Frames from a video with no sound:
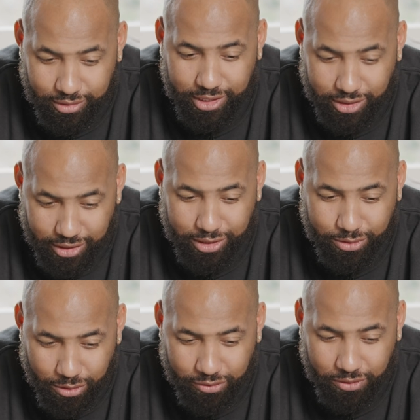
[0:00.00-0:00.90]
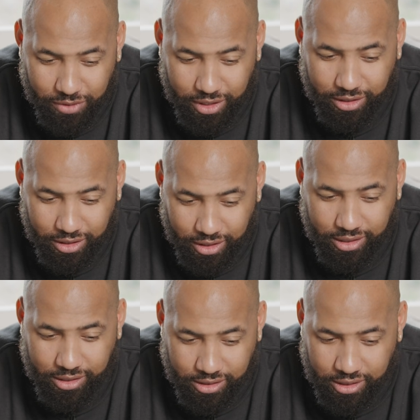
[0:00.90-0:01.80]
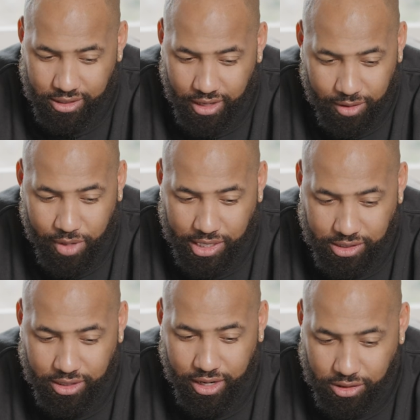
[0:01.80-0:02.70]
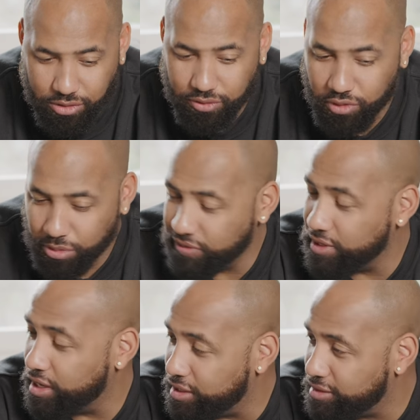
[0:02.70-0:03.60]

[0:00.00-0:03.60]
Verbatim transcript: Yeah. Literally the quote from FINA, yeah. It did not match the natural form of the head.